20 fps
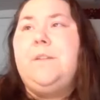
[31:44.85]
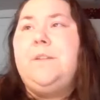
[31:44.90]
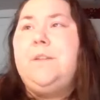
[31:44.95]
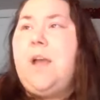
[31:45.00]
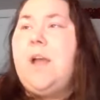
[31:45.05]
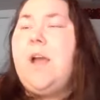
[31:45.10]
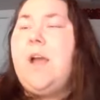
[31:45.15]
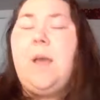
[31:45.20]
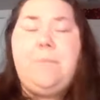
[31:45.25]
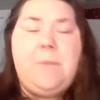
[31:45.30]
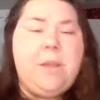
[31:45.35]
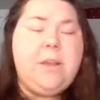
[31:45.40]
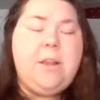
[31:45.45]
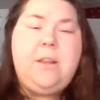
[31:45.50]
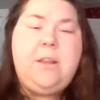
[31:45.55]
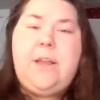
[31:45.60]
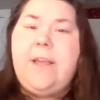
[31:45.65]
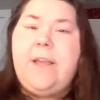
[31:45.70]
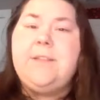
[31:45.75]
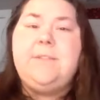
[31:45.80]
not going
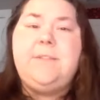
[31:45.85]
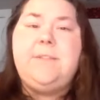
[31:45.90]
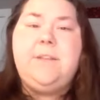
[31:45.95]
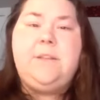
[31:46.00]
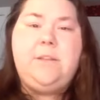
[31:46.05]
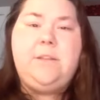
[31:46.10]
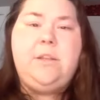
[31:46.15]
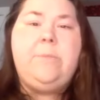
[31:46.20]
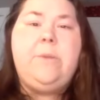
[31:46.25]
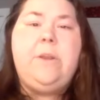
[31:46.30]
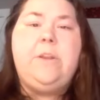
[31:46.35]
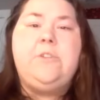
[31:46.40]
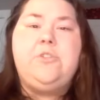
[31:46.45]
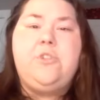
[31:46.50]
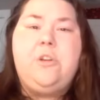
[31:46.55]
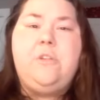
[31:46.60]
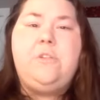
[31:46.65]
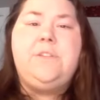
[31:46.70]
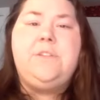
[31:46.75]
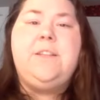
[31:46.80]
to lie, it's still a little bit of
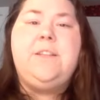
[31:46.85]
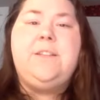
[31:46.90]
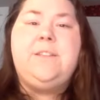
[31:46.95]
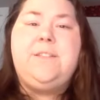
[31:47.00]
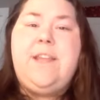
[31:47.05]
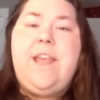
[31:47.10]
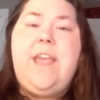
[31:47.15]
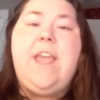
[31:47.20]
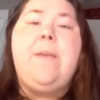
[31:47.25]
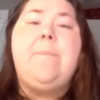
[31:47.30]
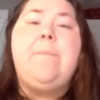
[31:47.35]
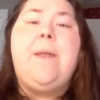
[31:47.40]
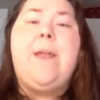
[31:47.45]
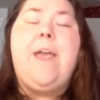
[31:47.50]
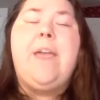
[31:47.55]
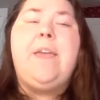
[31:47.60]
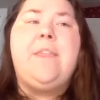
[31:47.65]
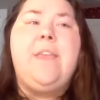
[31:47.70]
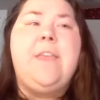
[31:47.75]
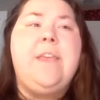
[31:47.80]
struggle to this day, but
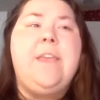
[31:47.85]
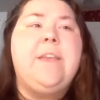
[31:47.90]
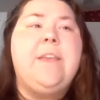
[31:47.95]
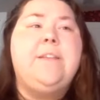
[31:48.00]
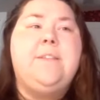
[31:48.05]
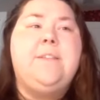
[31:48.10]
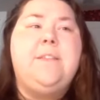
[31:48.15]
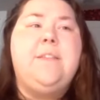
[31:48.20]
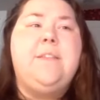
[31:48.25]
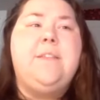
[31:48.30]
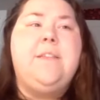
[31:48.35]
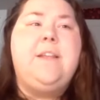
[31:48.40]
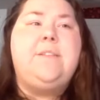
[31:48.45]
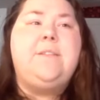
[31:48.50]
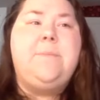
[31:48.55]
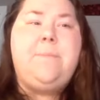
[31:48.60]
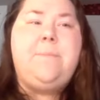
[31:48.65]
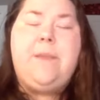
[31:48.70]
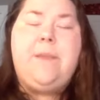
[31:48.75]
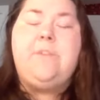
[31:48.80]
I think
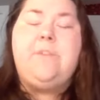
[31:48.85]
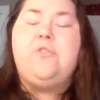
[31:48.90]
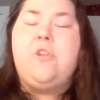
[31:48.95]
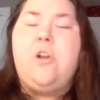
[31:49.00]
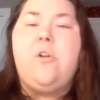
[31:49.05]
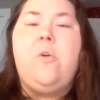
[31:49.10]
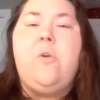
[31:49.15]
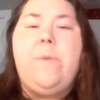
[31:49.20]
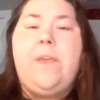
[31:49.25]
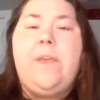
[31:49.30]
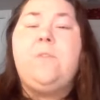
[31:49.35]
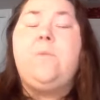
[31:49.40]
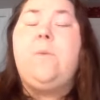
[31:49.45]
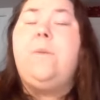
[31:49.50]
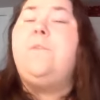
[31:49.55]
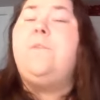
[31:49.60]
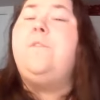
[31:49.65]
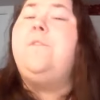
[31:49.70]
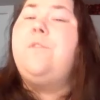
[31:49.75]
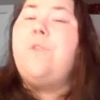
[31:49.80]
it's a big struggle because
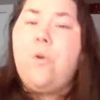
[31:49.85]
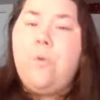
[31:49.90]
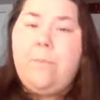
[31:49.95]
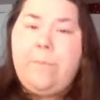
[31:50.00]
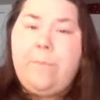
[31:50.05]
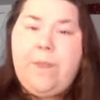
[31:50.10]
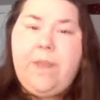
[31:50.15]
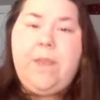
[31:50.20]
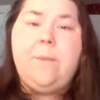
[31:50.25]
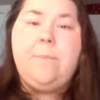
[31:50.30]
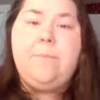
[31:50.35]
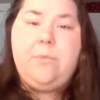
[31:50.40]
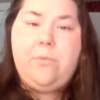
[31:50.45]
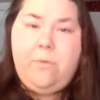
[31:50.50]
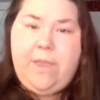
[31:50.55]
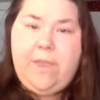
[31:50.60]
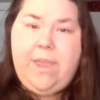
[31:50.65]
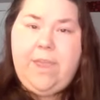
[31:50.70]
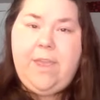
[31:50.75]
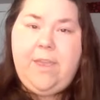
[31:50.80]
we have so many
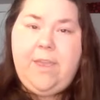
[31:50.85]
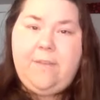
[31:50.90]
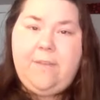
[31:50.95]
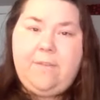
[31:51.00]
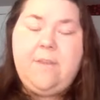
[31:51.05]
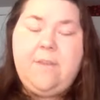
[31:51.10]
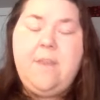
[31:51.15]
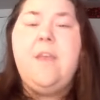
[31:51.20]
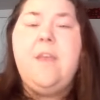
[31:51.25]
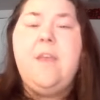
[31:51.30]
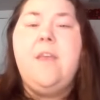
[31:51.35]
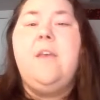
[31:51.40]
employees,